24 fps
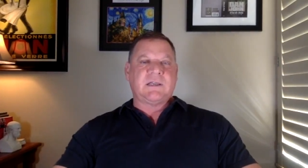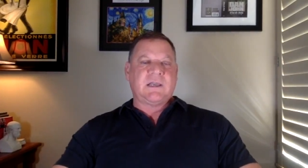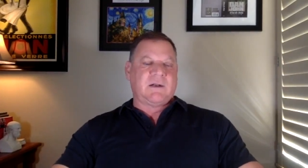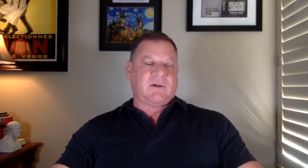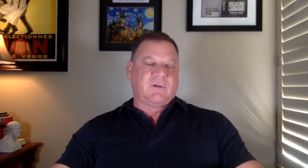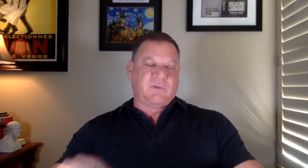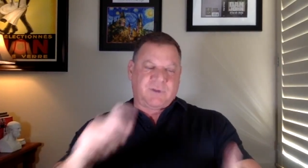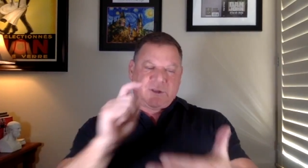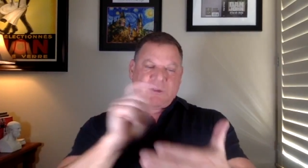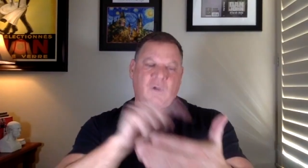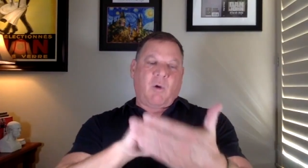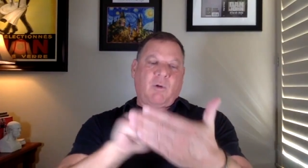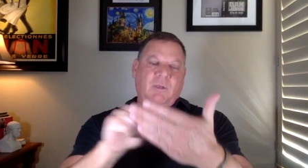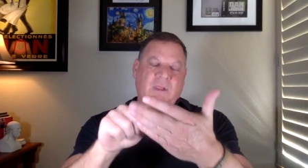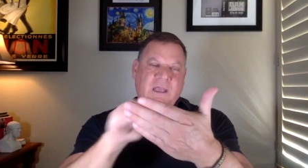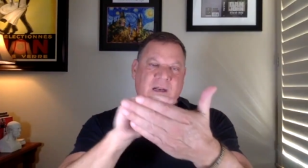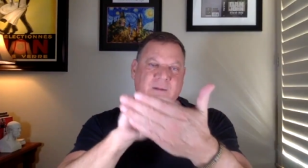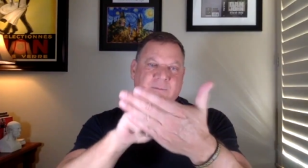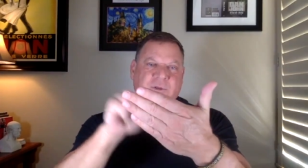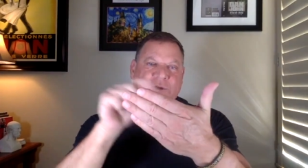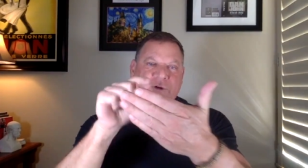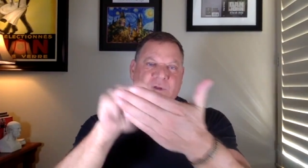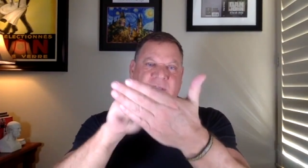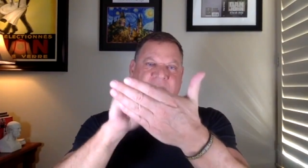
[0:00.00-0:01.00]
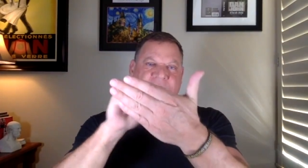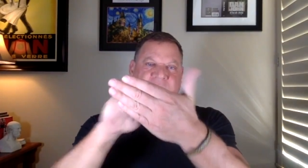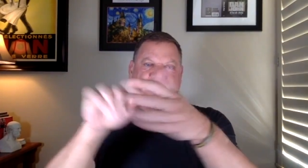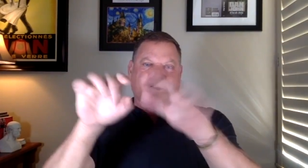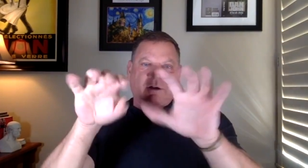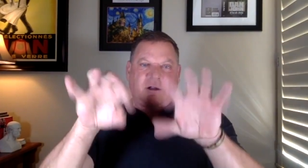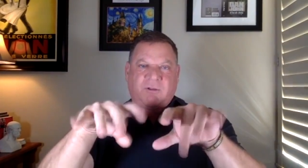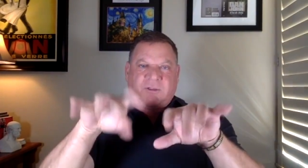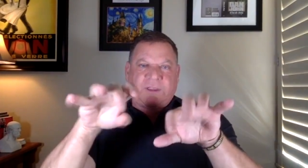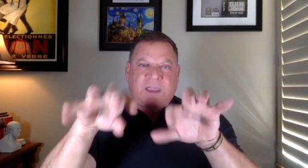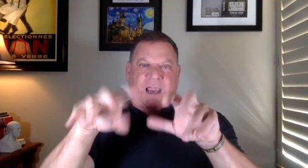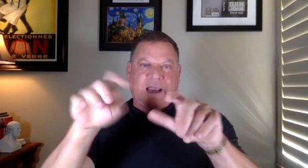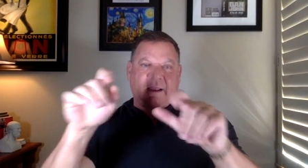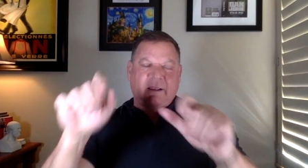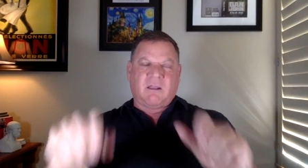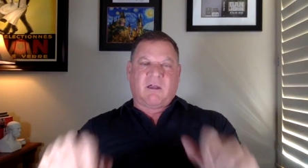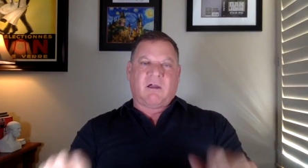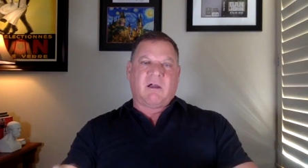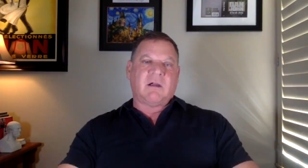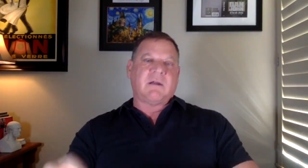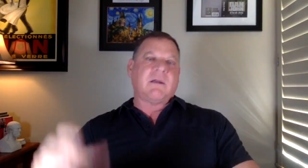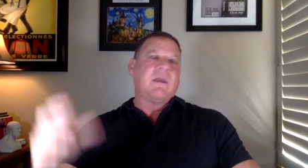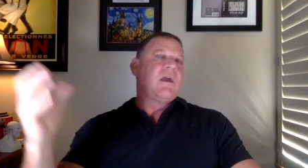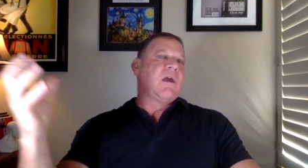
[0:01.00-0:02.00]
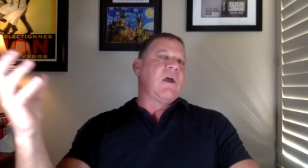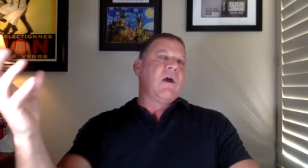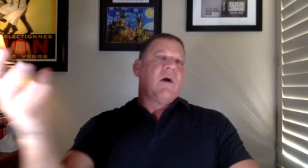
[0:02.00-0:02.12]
you know, don't let them do this all night long.